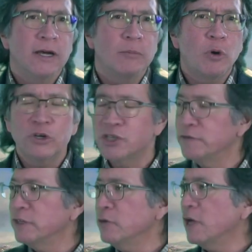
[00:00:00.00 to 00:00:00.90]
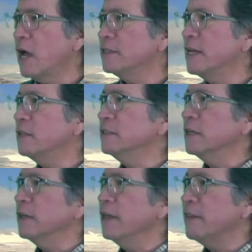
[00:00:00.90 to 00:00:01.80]
uh, portion of the Yukon
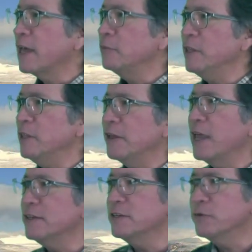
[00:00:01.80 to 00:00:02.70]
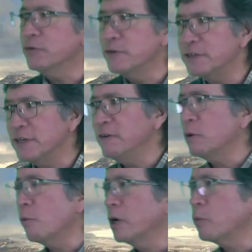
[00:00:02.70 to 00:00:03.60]
Delta, and that'll be the case here and through this
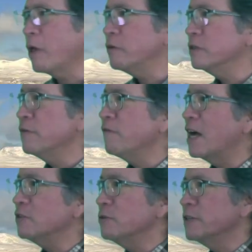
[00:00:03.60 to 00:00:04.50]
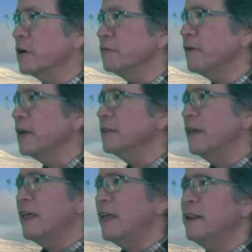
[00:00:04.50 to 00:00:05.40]
evening, where winter weather advisories are in effect. And